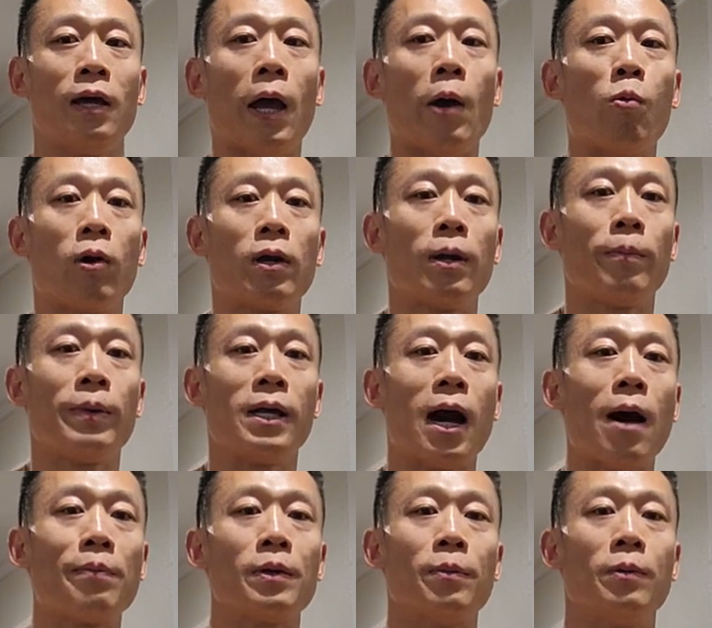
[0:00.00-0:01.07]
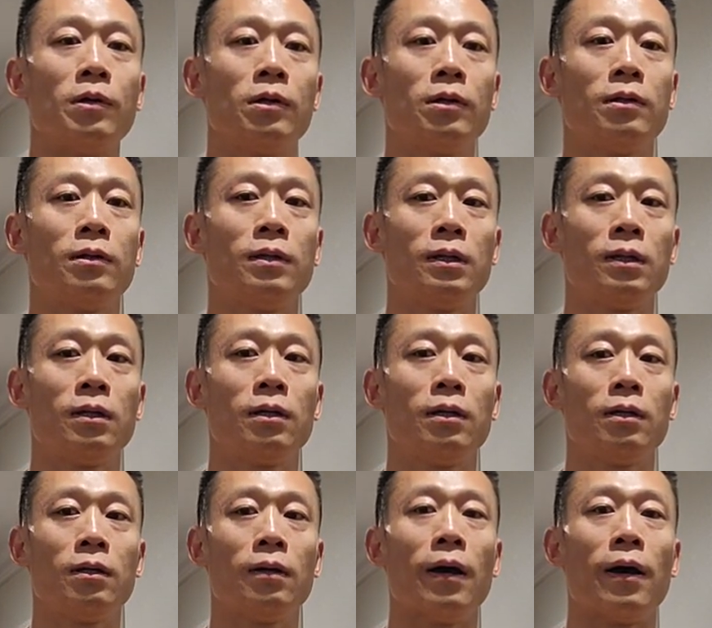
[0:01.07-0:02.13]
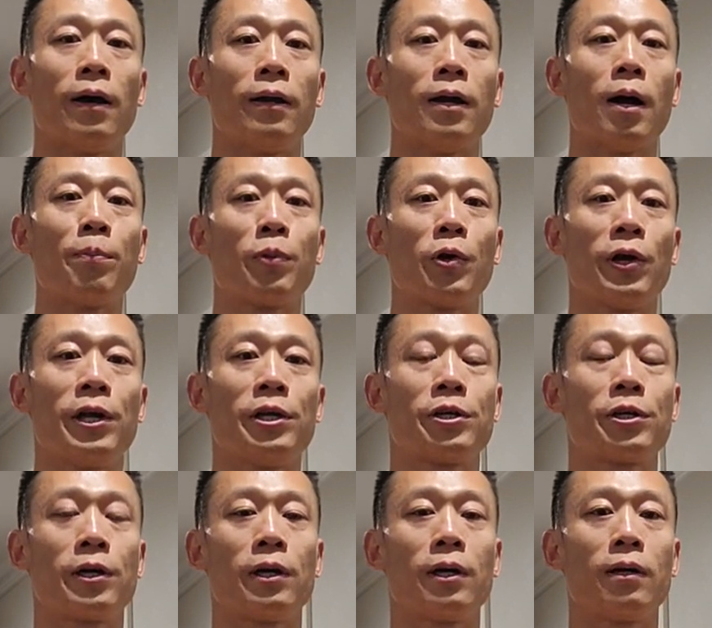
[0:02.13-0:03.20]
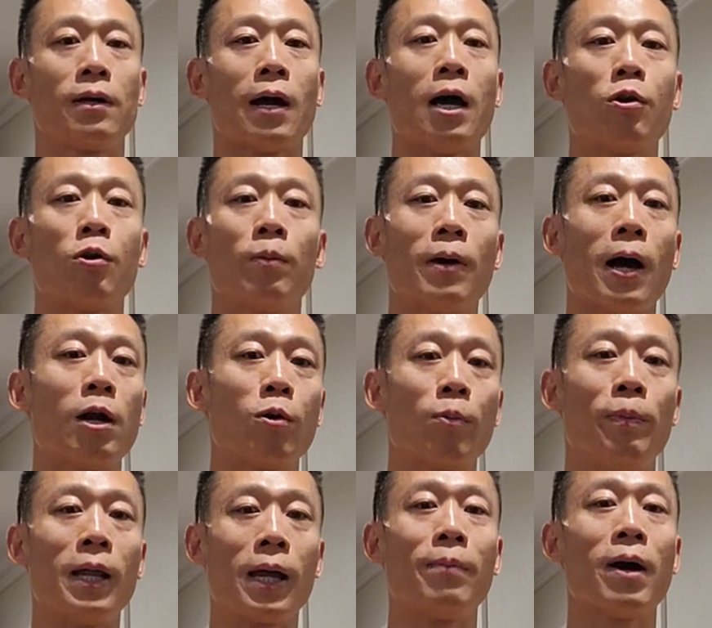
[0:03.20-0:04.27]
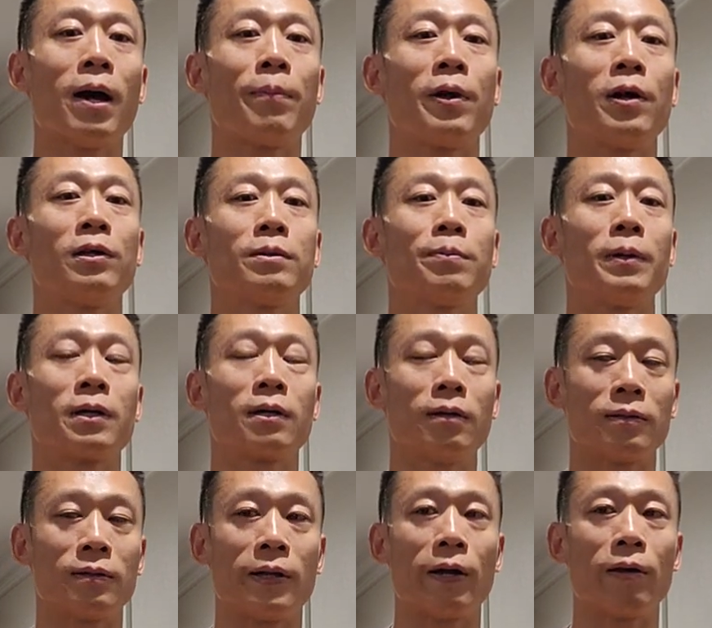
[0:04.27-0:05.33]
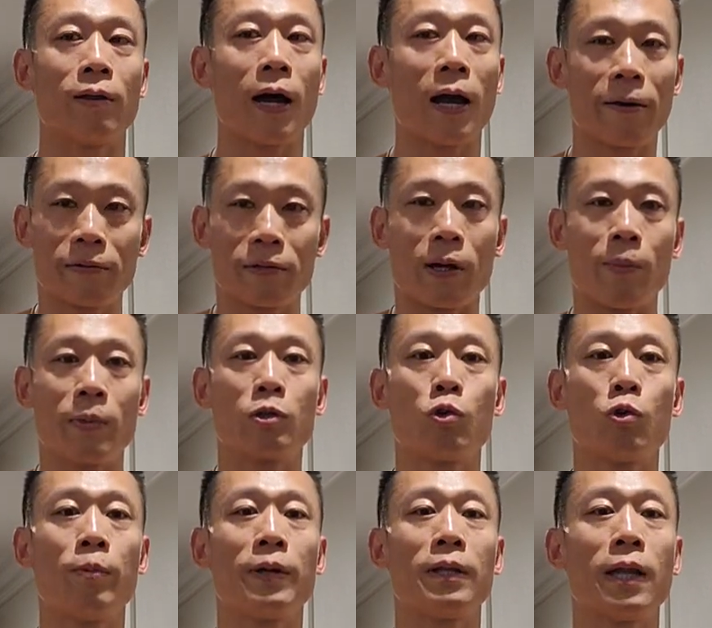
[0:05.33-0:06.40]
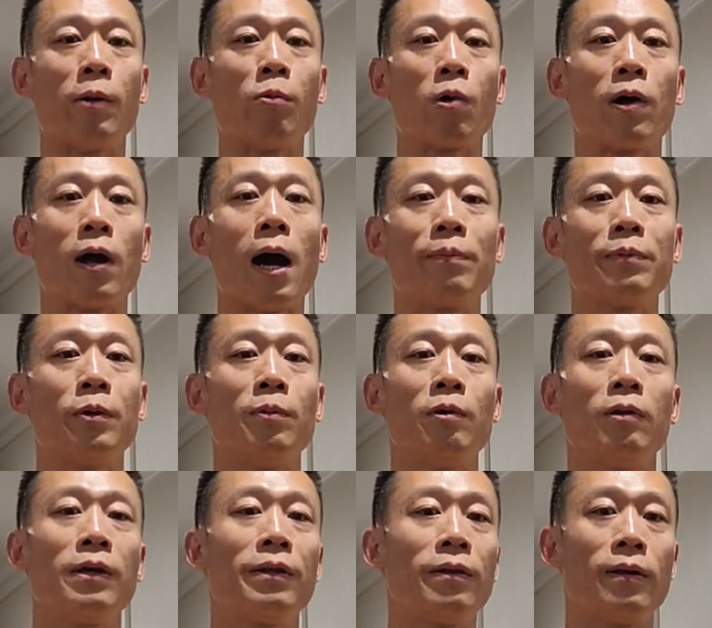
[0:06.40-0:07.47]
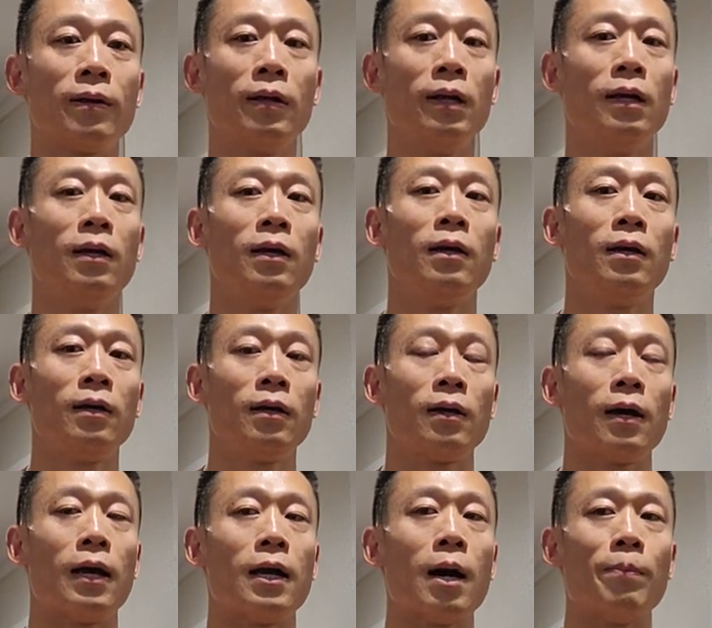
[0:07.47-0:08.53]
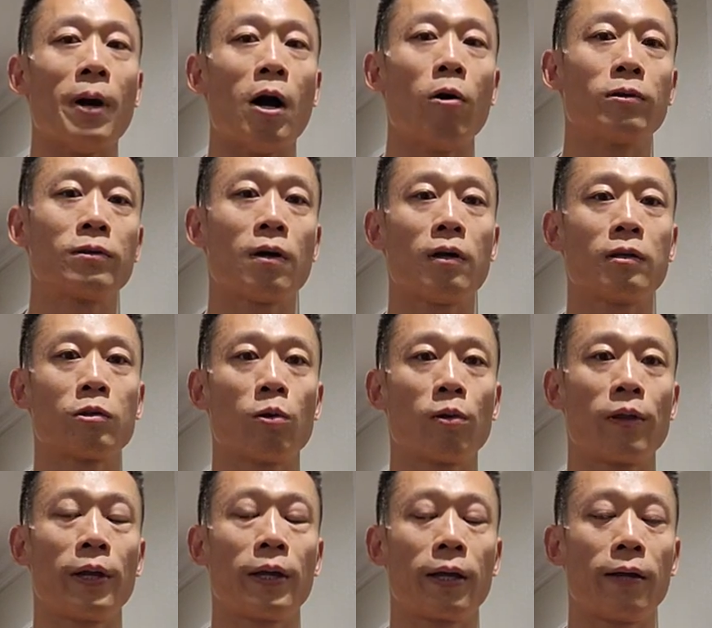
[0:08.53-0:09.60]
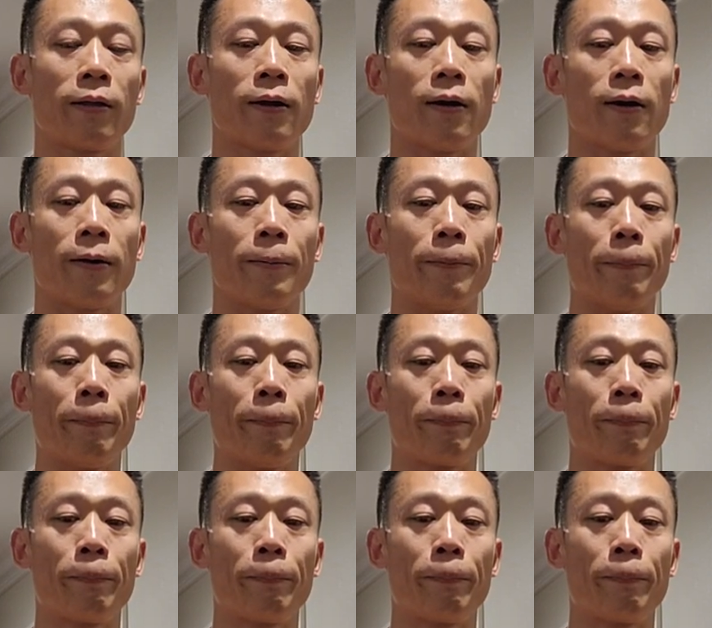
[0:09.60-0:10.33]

it wouldn't be optimal. And I'm pretty sure I don't I don't blame my parents because their lives I'm assuming they weren't optimal either. And I'm, I was also thinking that